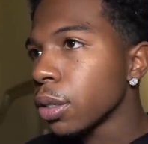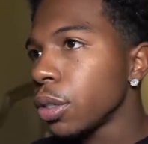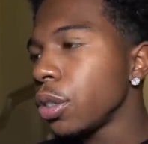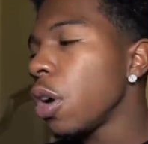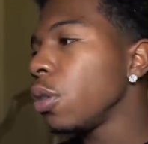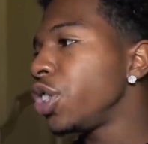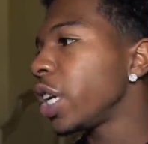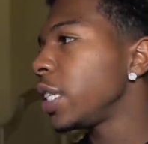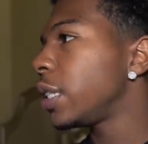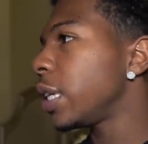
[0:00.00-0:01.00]
No,
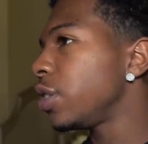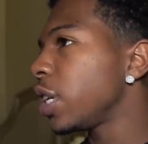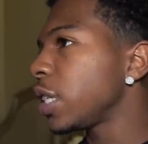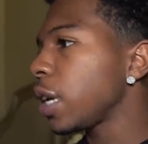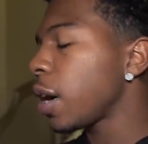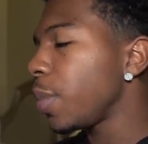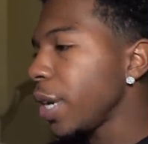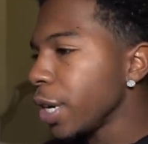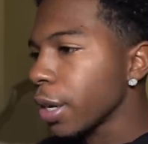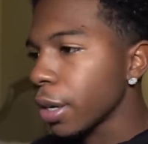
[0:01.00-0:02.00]
just tell Justin to come
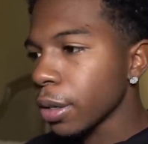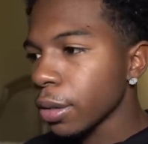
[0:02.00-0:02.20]
here.